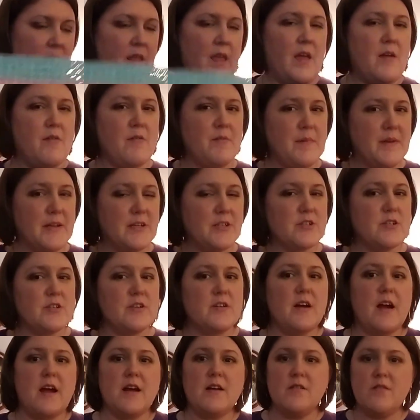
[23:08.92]
I will make sure
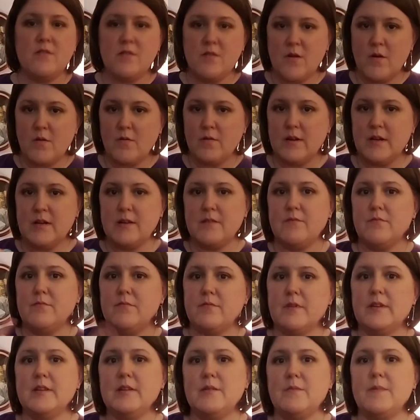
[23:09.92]
I note it
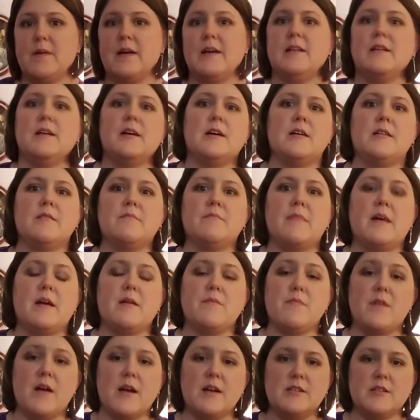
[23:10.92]
really well on my
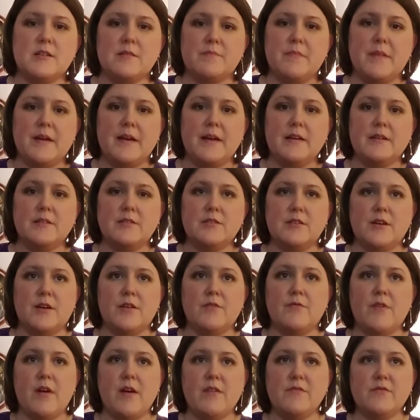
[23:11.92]
project page on
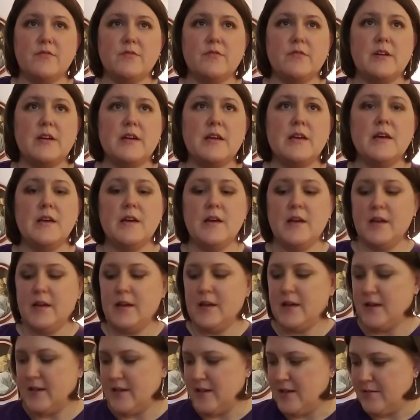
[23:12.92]
Ravelry,
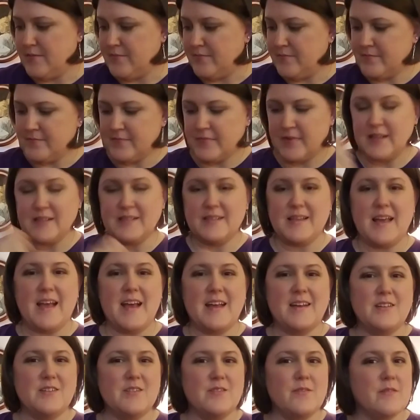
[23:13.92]
because I
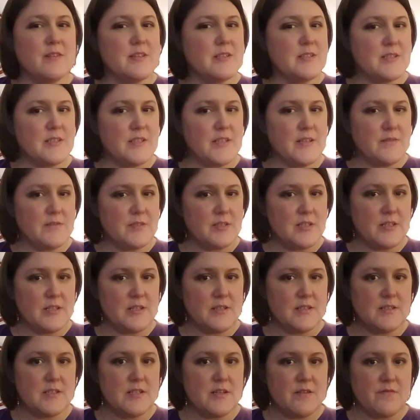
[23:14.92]
had to do the sleeves a
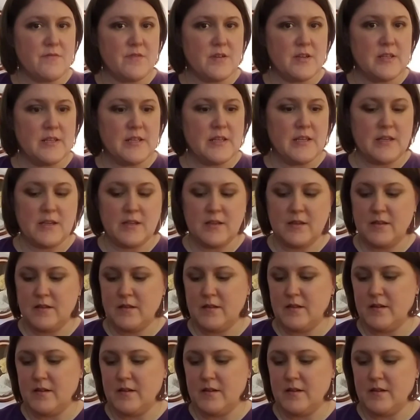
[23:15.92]
little differently.